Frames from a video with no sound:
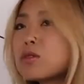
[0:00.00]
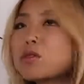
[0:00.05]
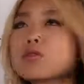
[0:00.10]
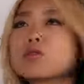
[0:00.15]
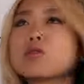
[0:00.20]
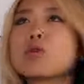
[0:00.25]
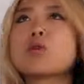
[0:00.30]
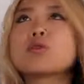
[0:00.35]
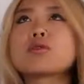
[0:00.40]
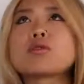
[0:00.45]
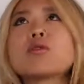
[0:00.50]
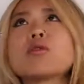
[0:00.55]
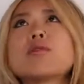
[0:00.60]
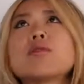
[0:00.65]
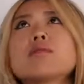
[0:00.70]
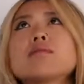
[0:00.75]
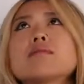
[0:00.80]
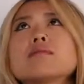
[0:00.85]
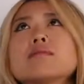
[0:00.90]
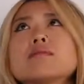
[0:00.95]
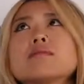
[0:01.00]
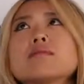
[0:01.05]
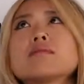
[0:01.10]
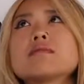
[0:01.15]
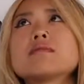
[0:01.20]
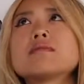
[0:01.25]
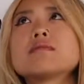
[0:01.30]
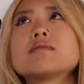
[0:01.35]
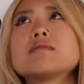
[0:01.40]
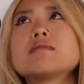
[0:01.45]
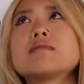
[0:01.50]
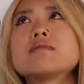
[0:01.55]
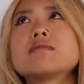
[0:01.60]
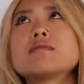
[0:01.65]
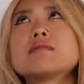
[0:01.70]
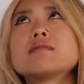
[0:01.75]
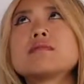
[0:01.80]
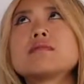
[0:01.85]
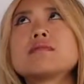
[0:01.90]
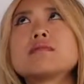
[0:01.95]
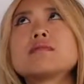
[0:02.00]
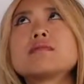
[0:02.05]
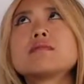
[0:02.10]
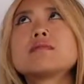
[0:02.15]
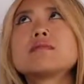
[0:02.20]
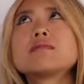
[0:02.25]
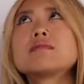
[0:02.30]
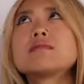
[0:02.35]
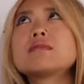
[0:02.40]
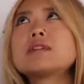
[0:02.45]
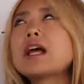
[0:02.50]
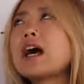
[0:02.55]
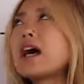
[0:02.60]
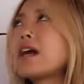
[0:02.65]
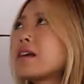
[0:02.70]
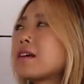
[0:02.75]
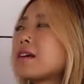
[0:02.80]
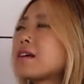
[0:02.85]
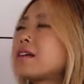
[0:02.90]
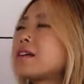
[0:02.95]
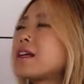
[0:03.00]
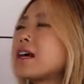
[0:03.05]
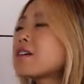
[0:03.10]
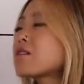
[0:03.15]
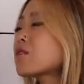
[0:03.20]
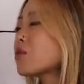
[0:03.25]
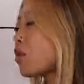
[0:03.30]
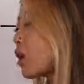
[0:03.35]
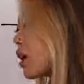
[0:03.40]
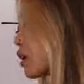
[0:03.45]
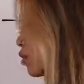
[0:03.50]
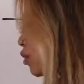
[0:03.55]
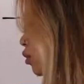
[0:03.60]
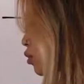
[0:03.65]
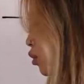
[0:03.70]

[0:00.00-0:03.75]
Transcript: no Tokyo. Like restaurant no